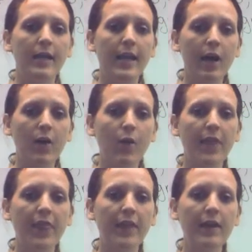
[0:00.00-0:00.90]
Now,
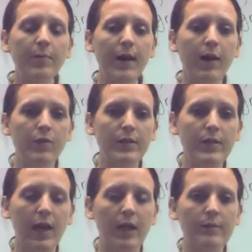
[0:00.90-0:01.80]
the thing about
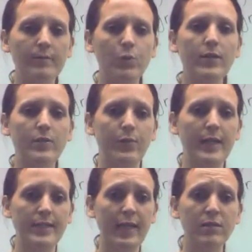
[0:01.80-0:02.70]
squares and
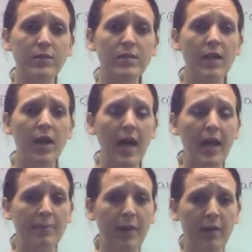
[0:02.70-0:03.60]
rectangles
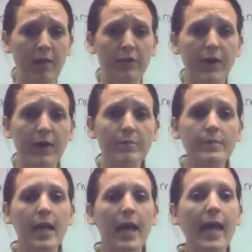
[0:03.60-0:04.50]
and
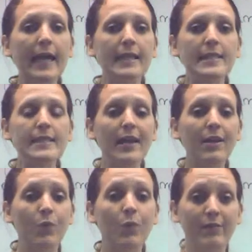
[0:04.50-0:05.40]
parallelograms is
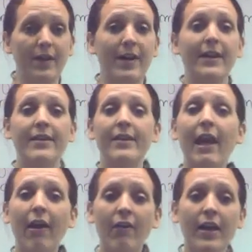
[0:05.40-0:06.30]
that we find
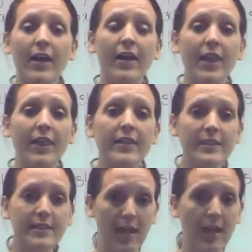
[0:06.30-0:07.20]
the area the
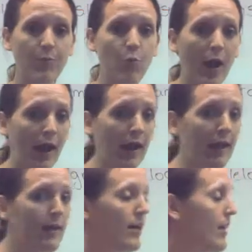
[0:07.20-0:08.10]
same way.